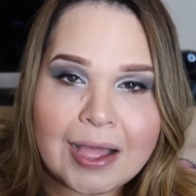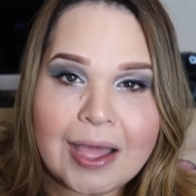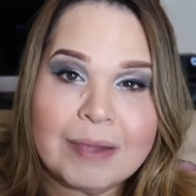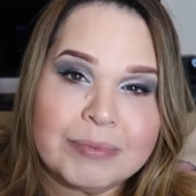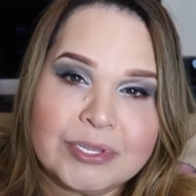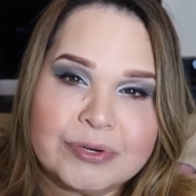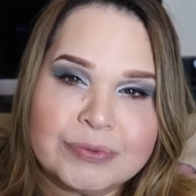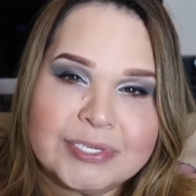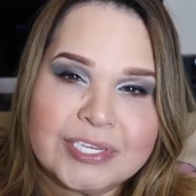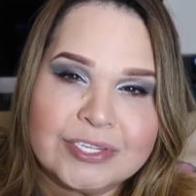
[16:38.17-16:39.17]
I'm a little
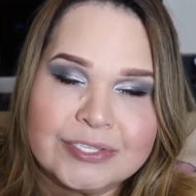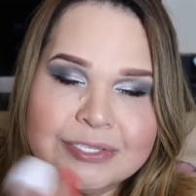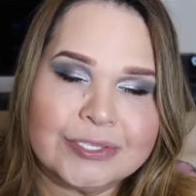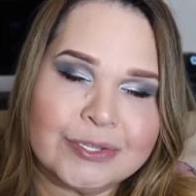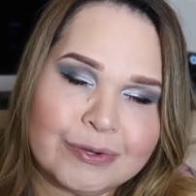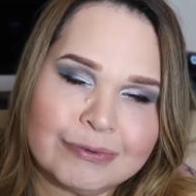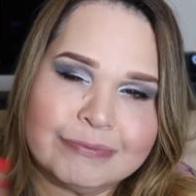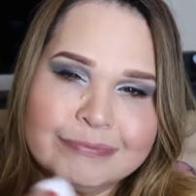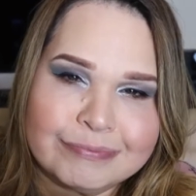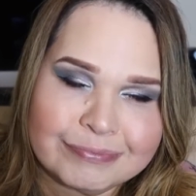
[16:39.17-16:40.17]
ridiculous, so,
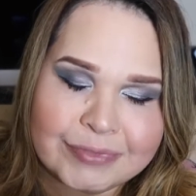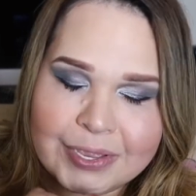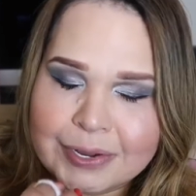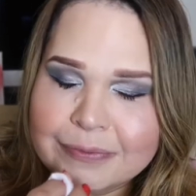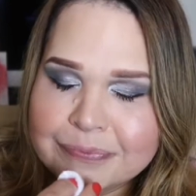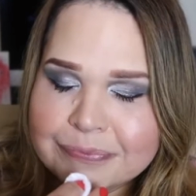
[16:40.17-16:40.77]
you know.